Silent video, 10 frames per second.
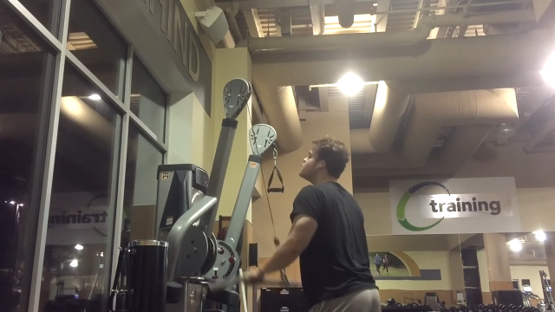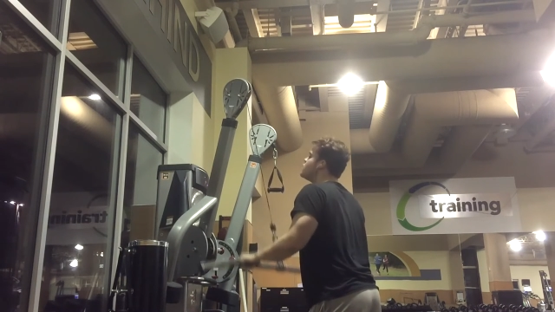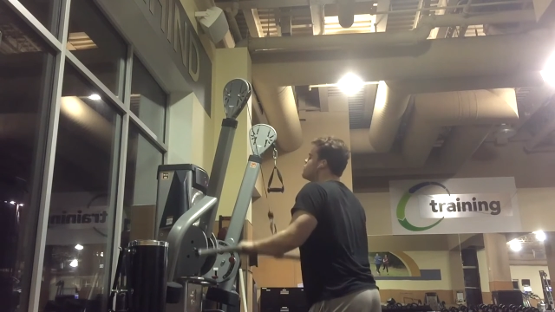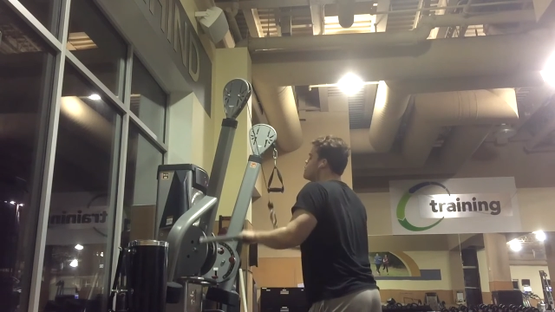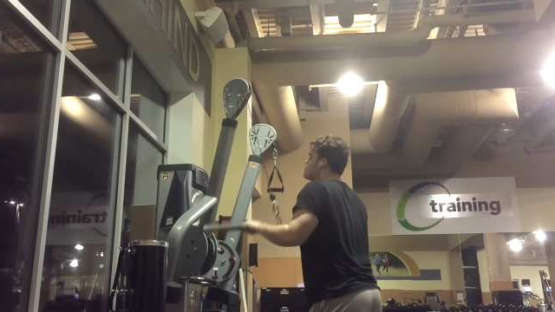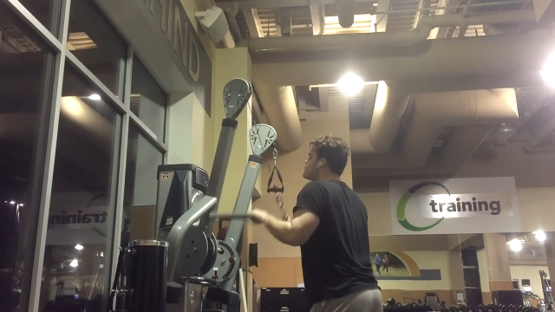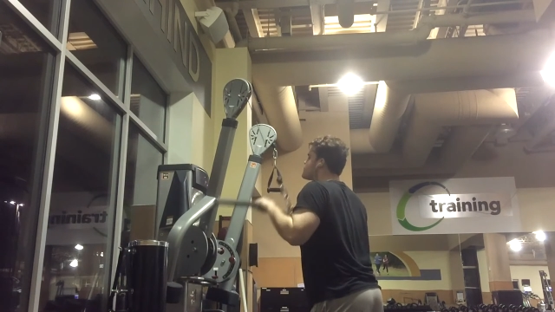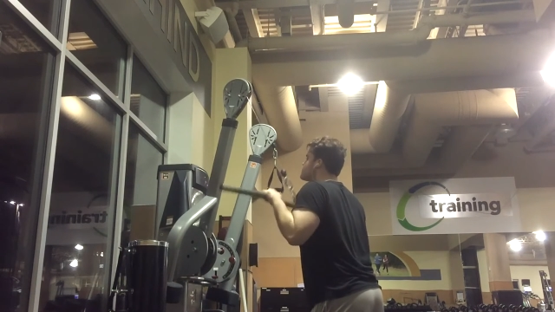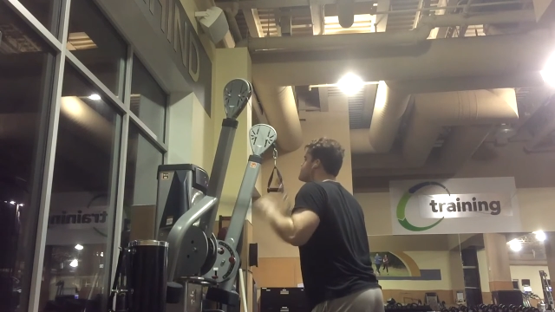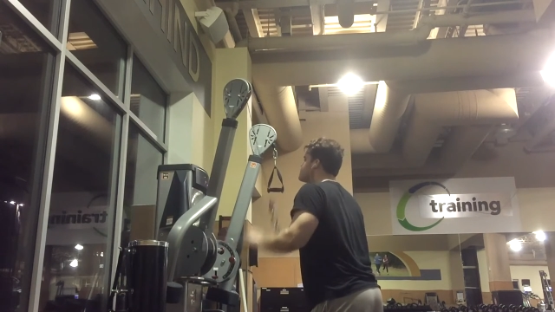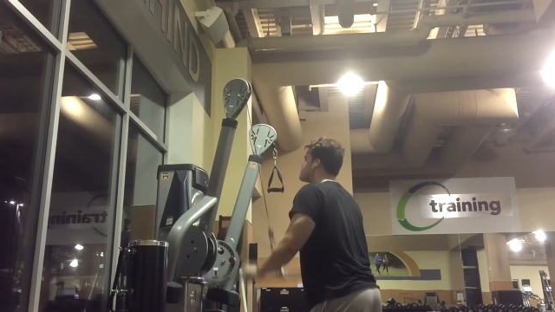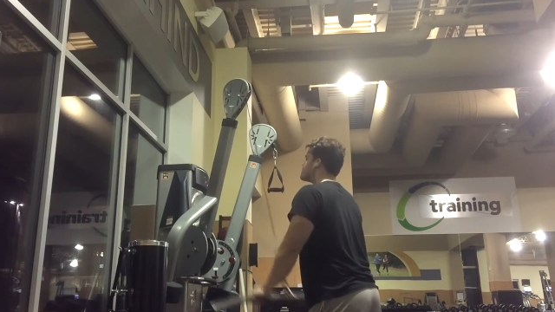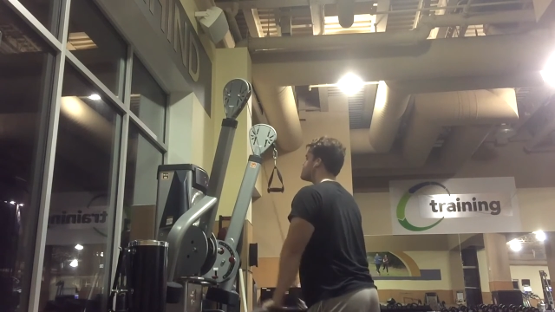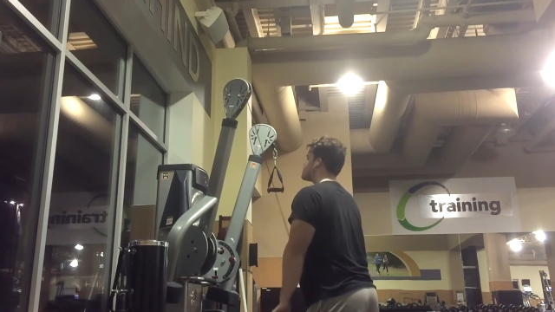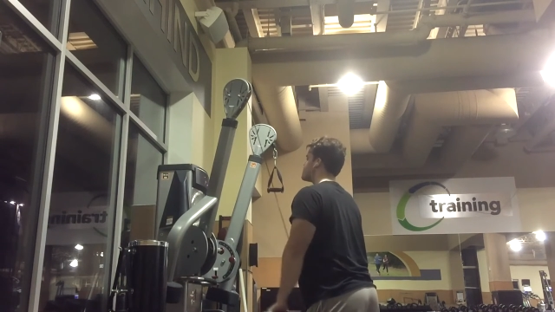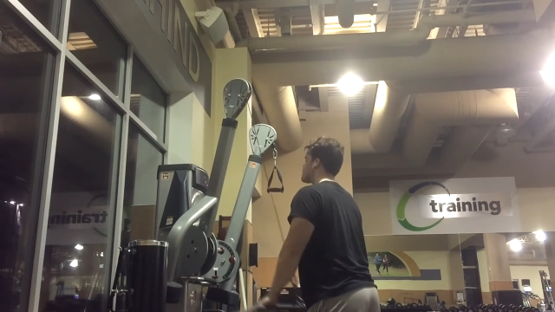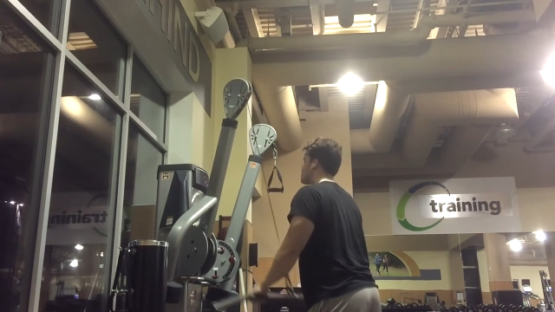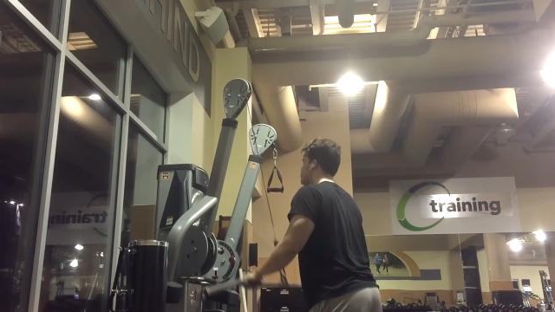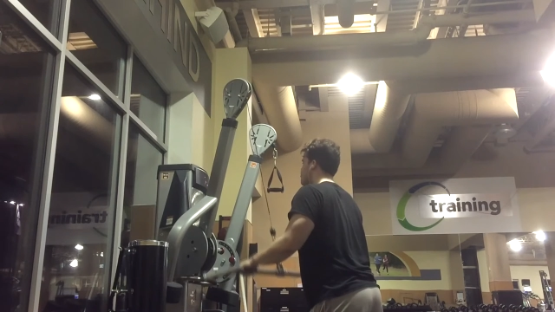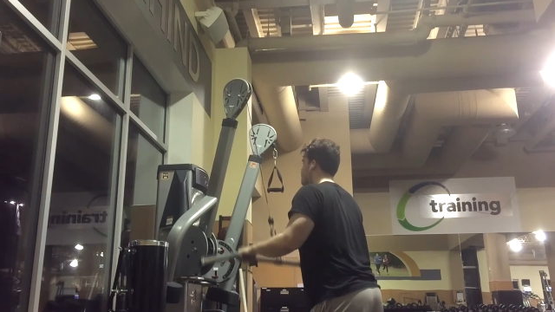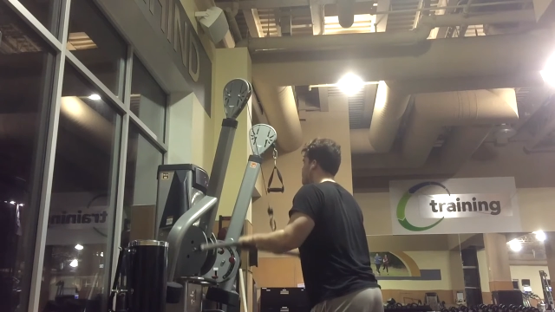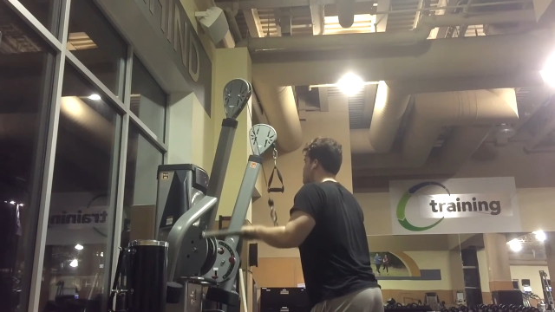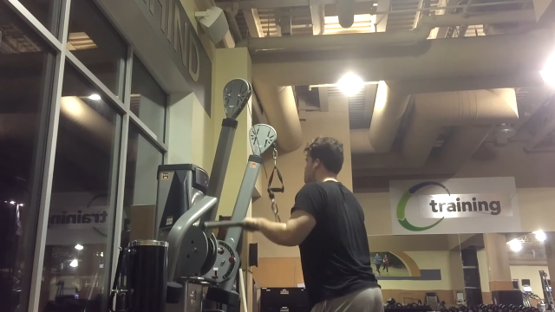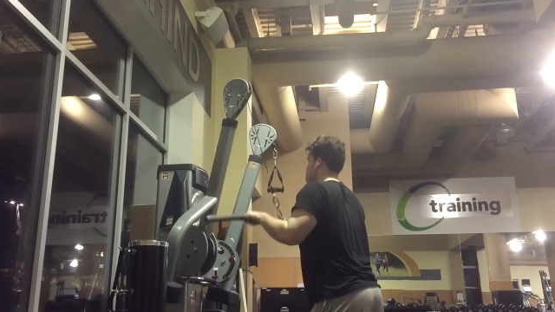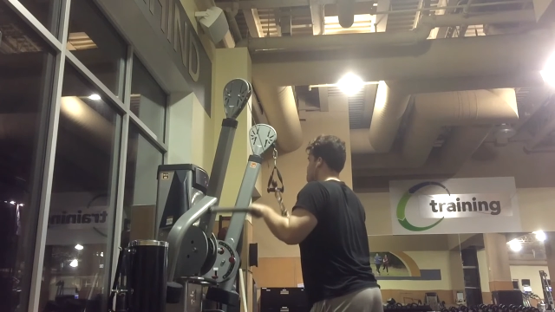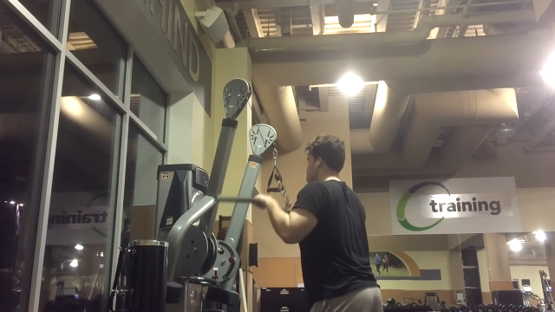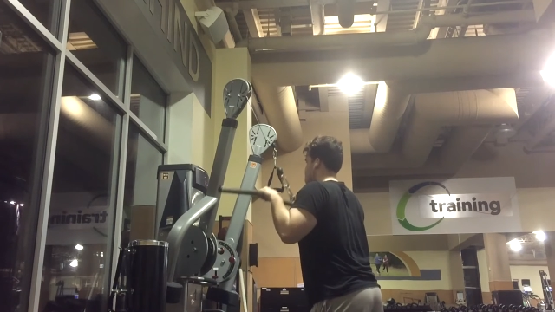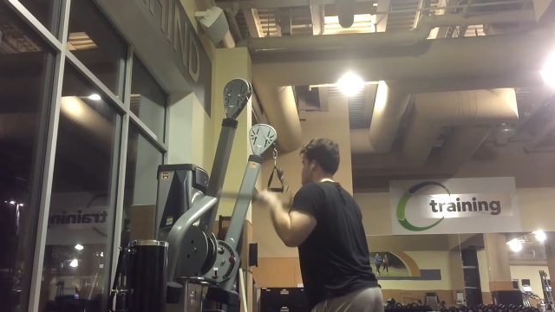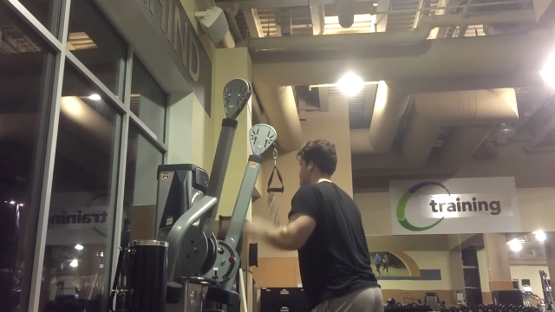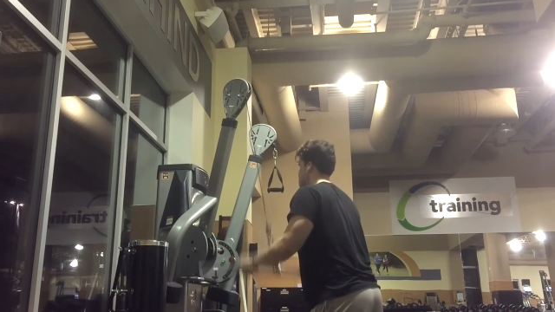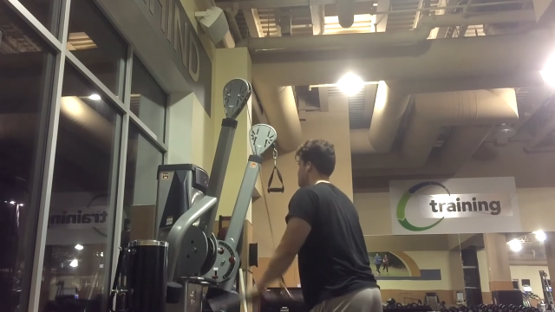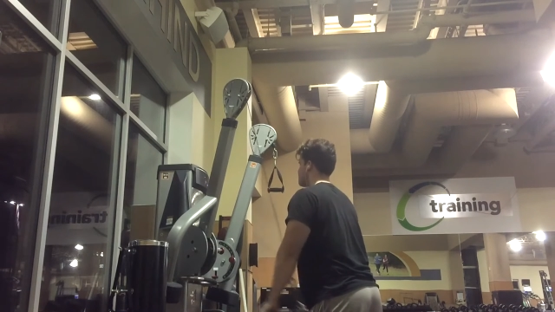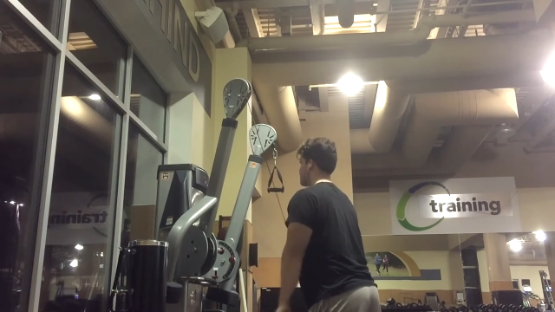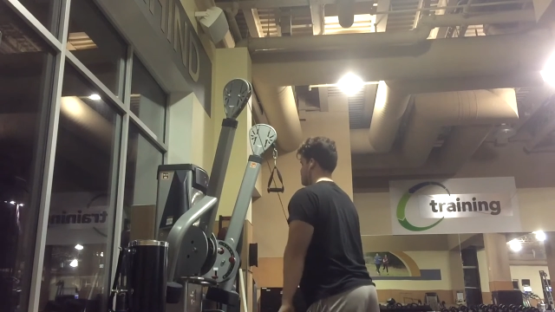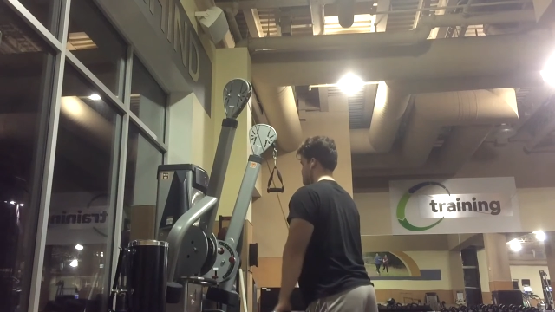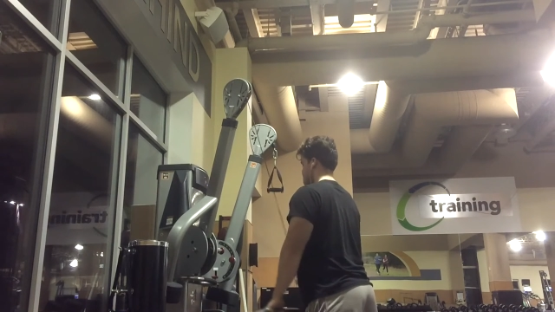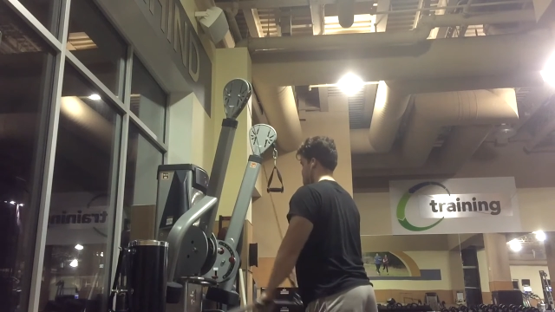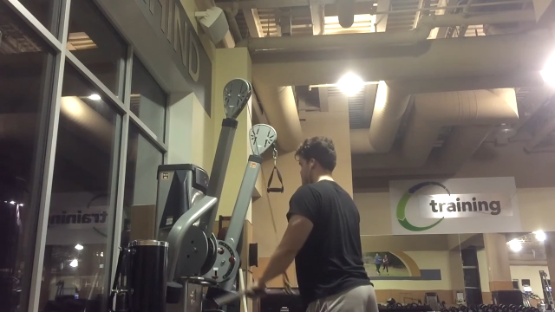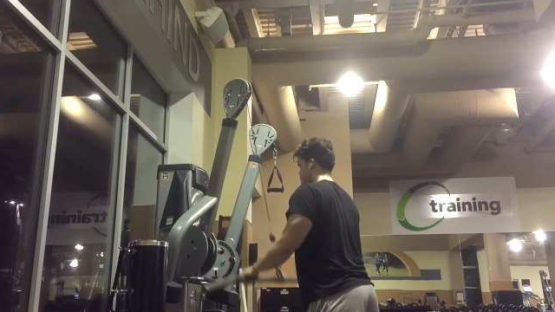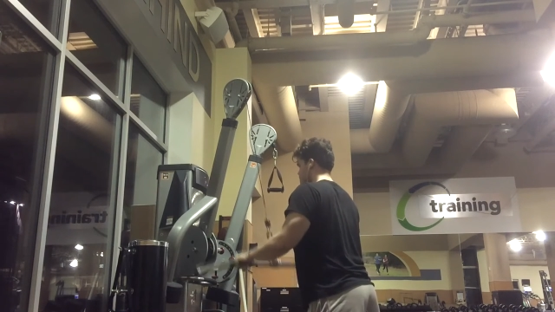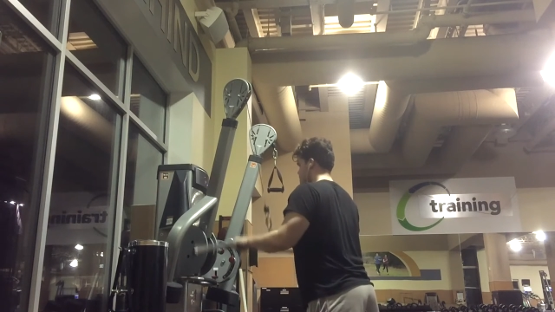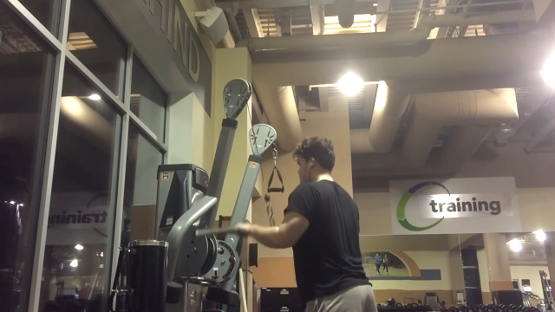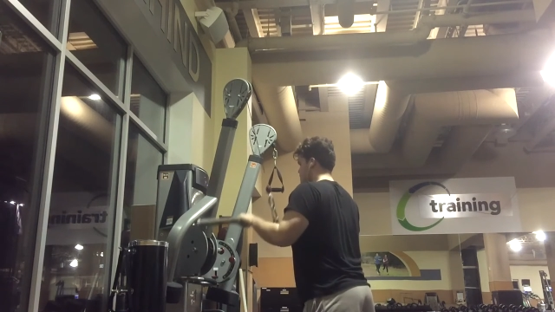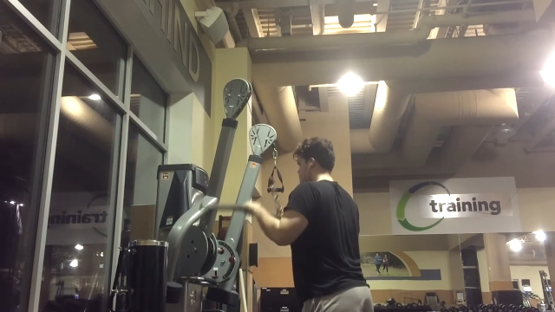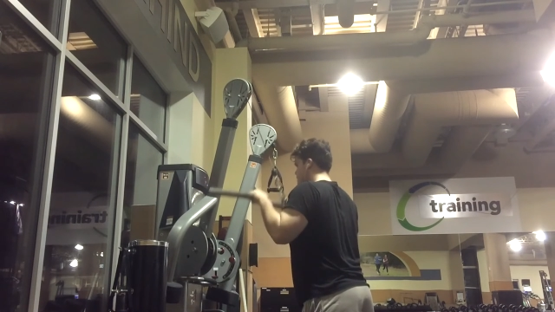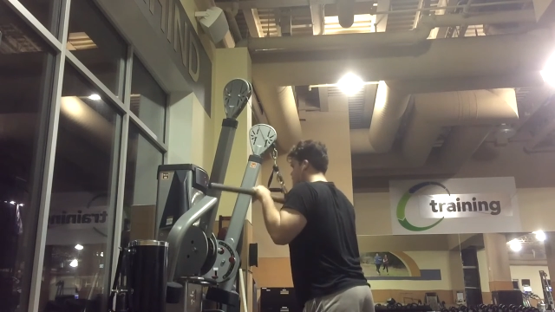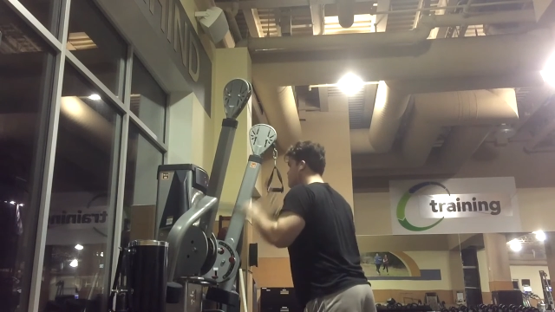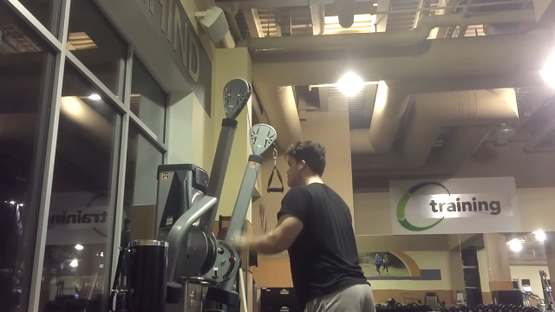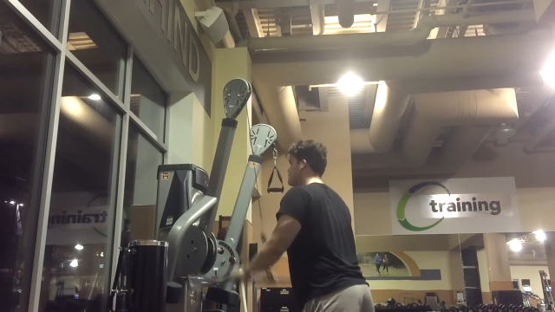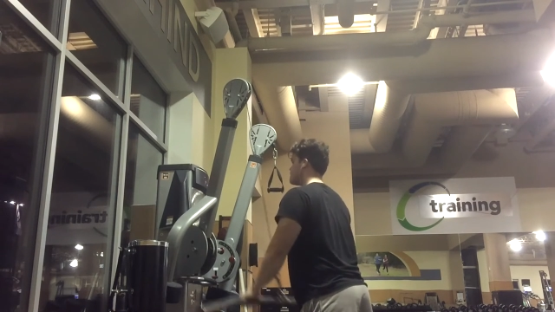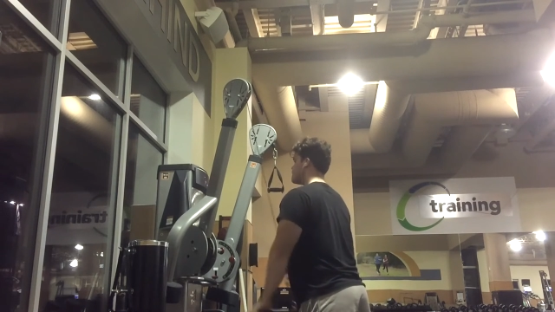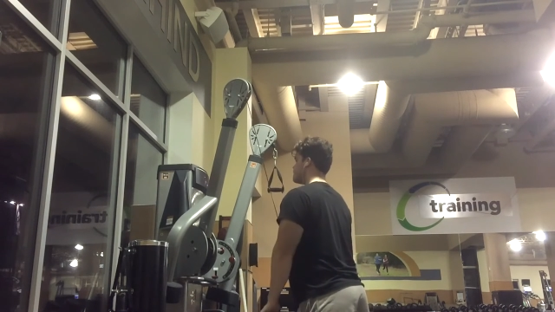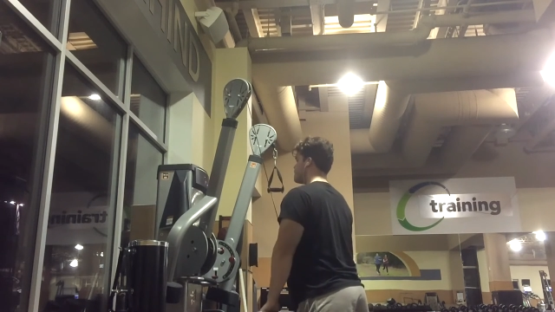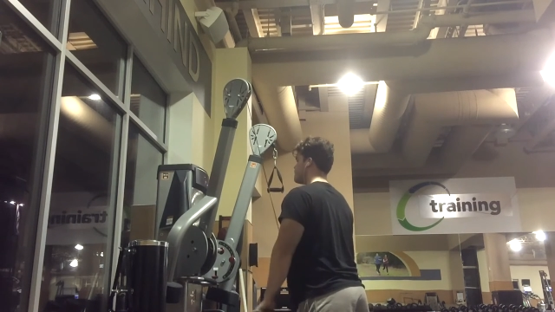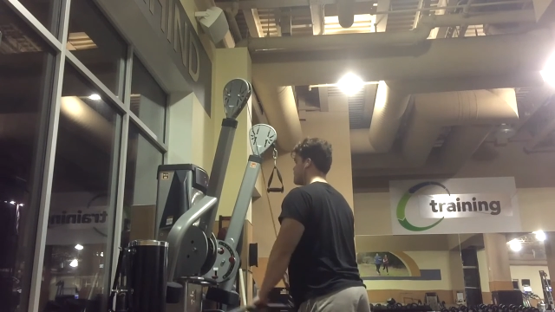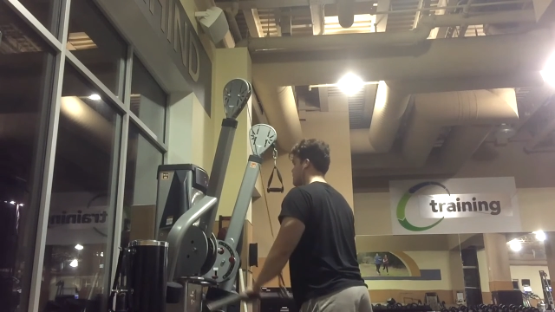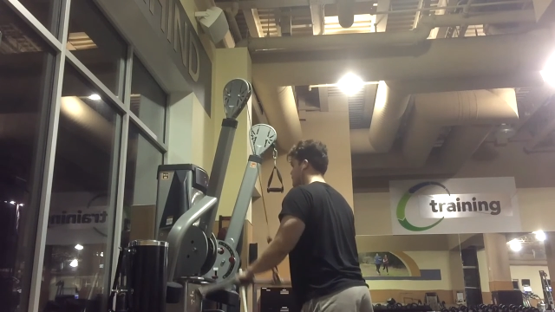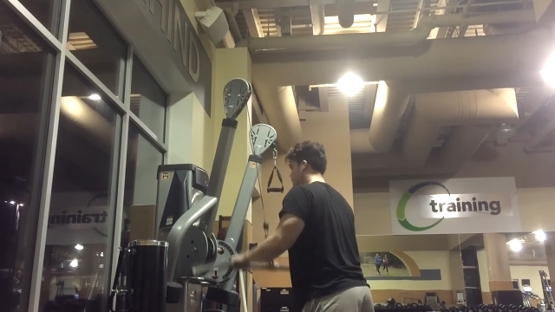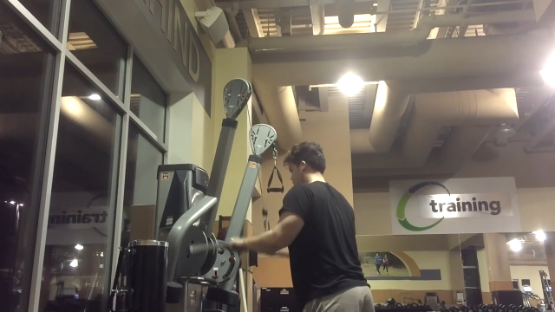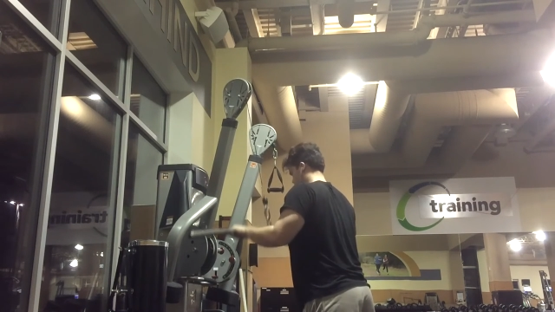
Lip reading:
Nobody's mouth can be seen.